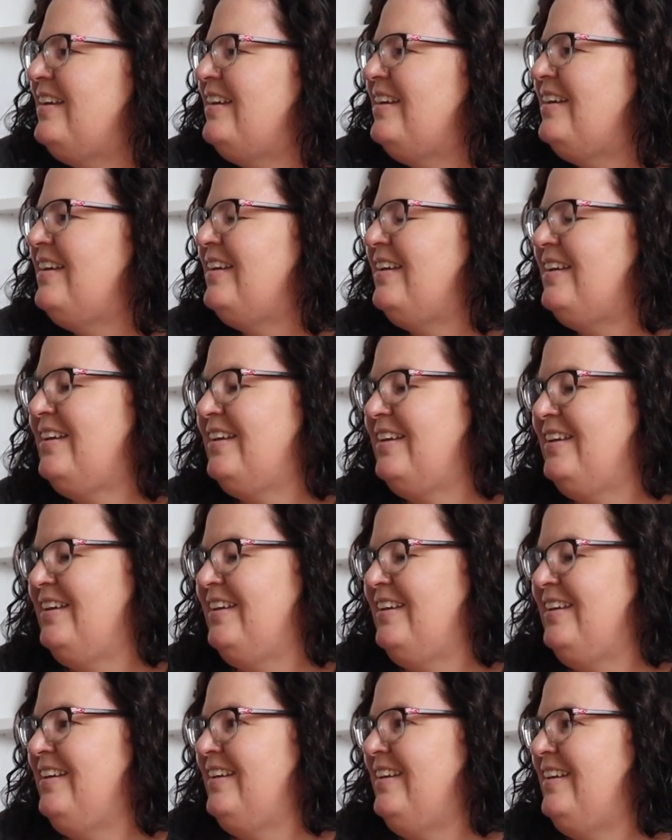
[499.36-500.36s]

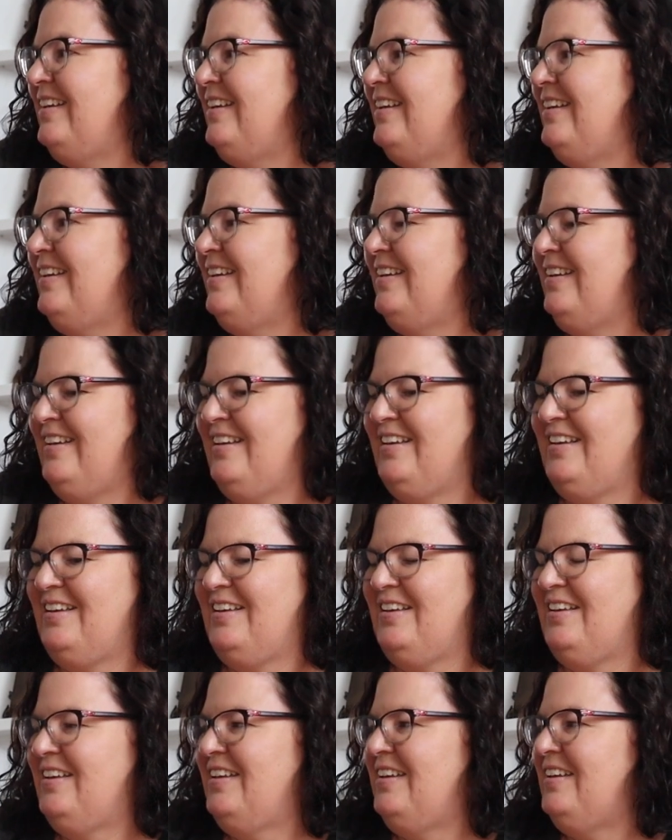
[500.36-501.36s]

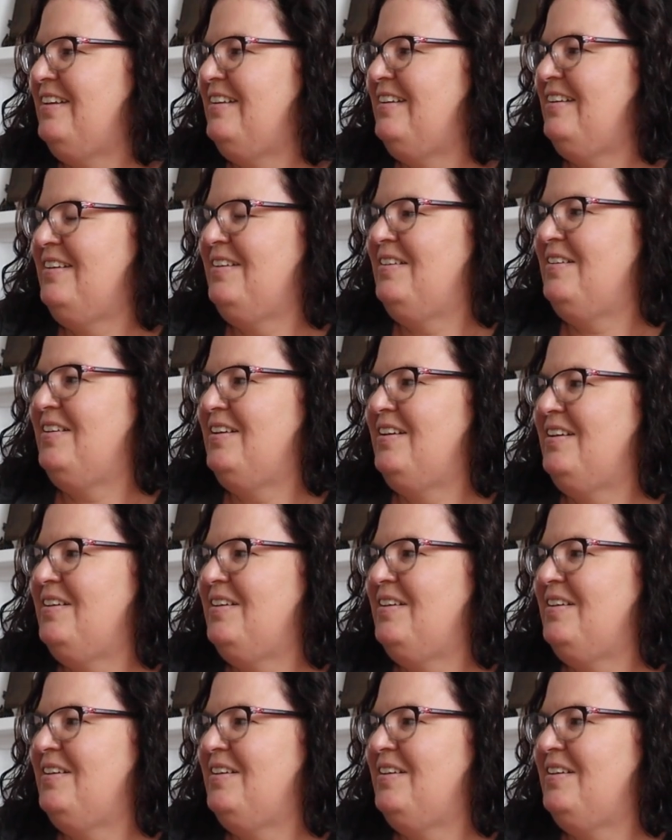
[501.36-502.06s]
No words are spoken by the person on screen.